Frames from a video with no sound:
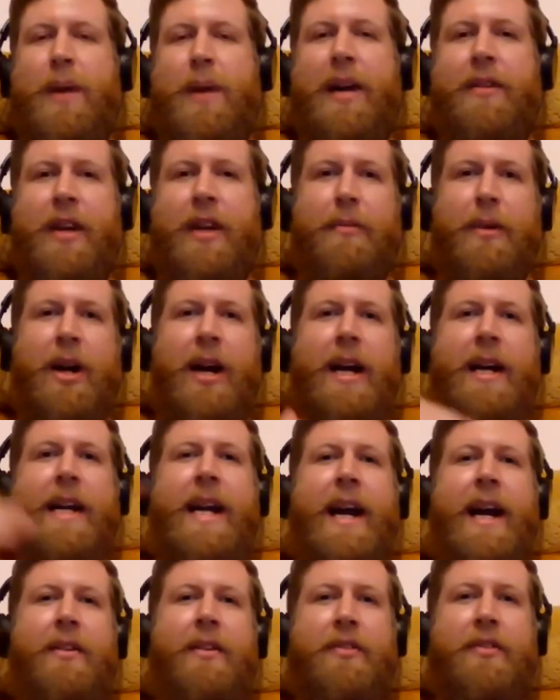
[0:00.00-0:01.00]
basically when I
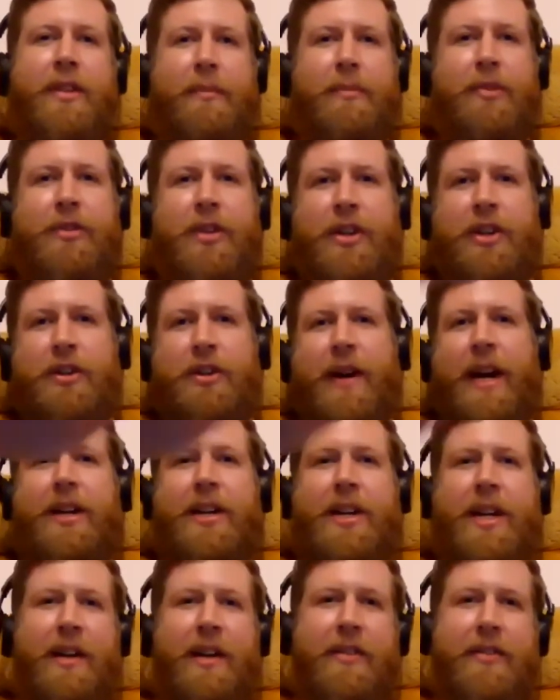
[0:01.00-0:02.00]
encounter some
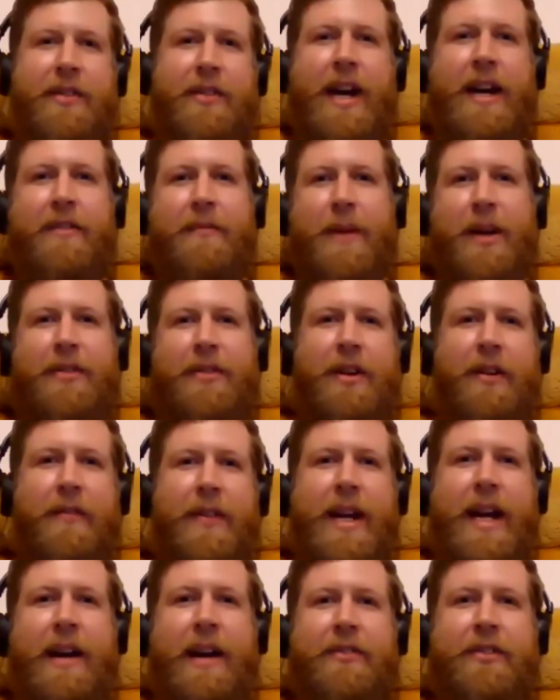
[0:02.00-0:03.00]
situation outside of myself
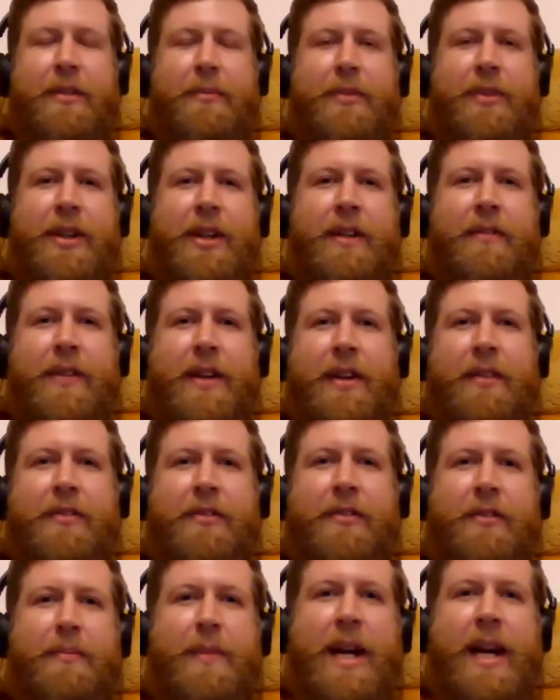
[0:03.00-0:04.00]
that has some
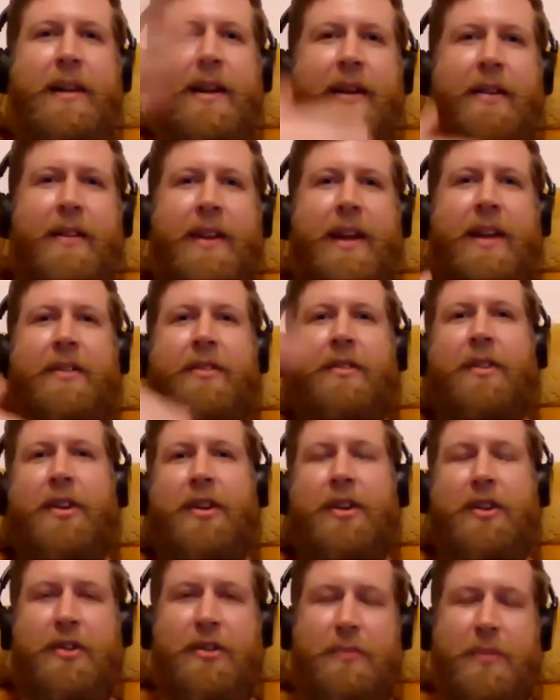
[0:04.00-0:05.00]
significance for me, there are these
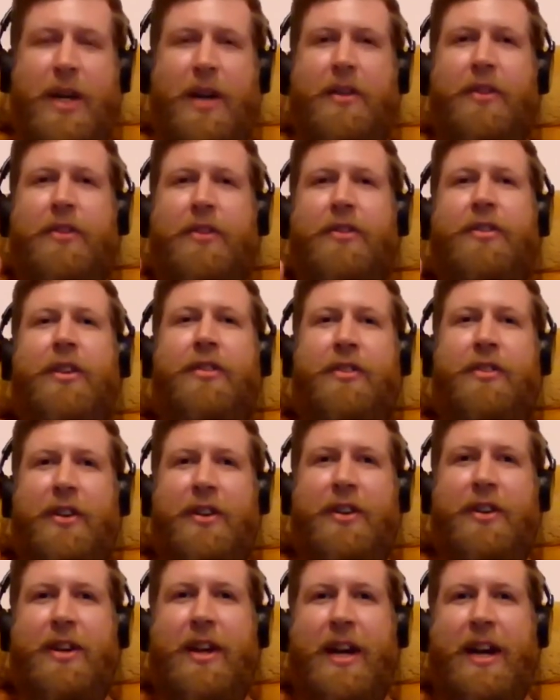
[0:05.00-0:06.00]

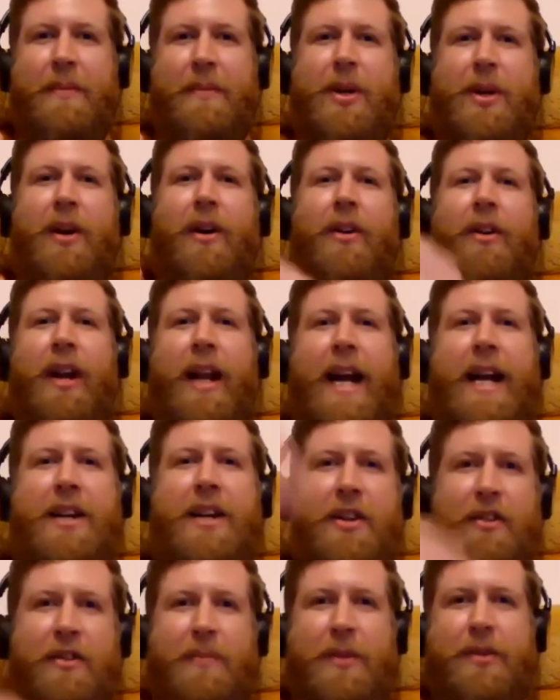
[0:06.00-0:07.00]
consistent um,
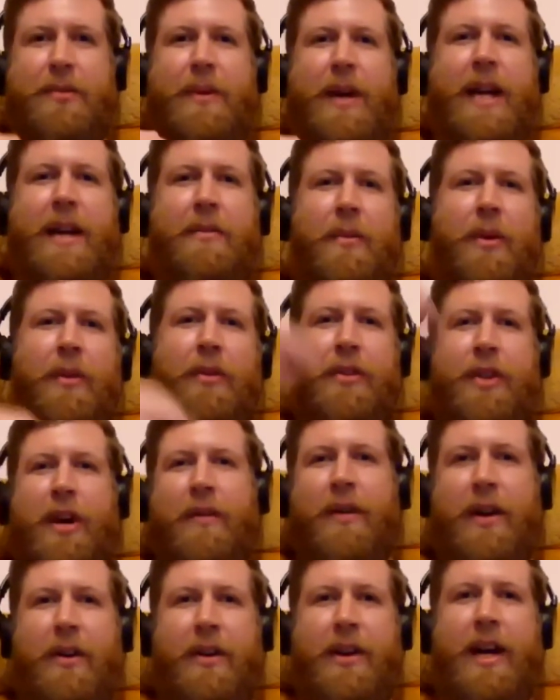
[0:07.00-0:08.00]
correlations between what's
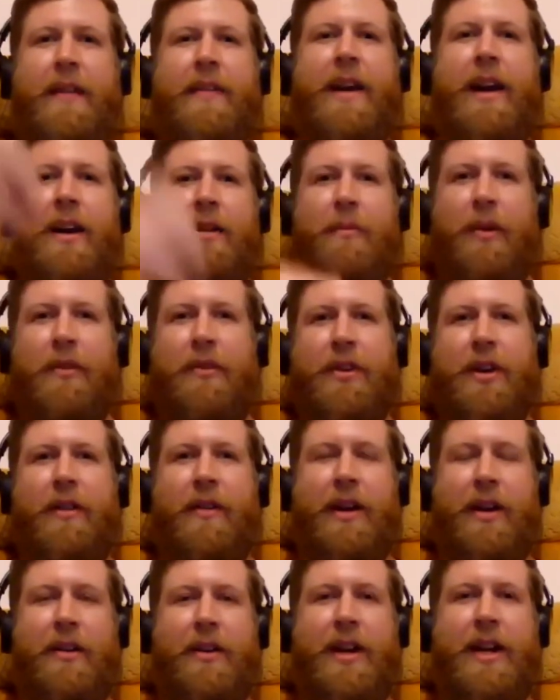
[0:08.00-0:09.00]
going on out there and what's
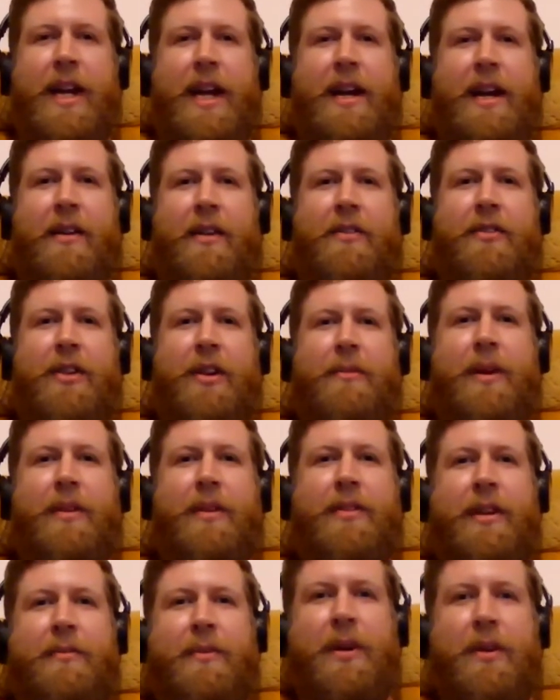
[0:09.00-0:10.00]
going on in here. And so we
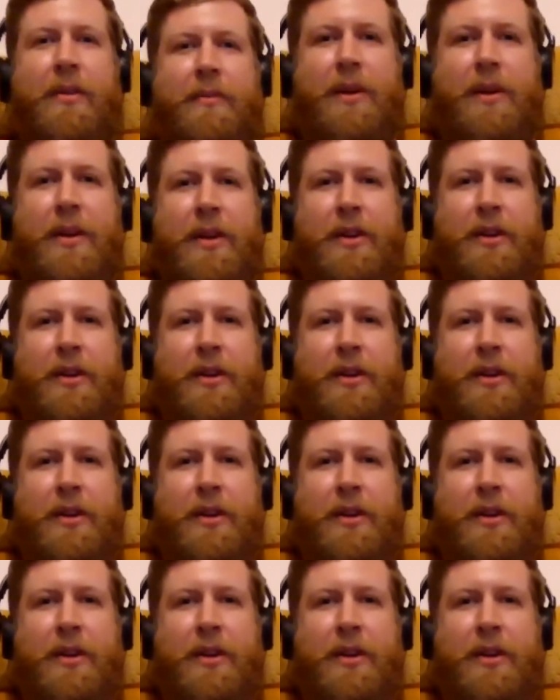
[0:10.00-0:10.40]
said, well,